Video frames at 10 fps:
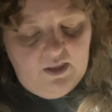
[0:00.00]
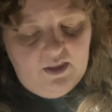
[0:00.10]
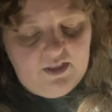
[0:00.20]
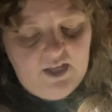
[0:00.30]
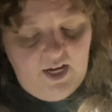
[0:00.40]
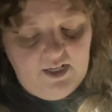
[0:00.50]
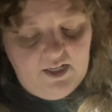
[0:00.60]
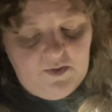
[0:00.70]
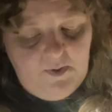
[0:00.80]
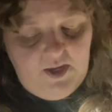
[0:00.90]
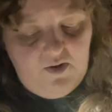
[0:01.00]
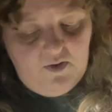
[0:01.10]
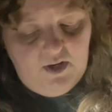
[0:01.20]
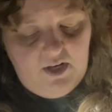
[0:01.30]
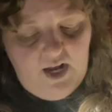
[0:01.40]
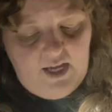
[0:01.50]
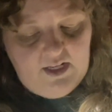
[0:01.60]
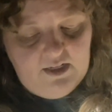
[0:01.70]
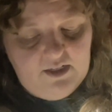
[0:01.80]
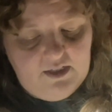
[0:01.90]
The scientists bid you good night,
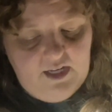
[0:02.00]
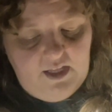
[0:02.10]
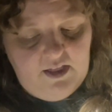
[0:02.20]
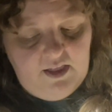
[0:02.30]
saying that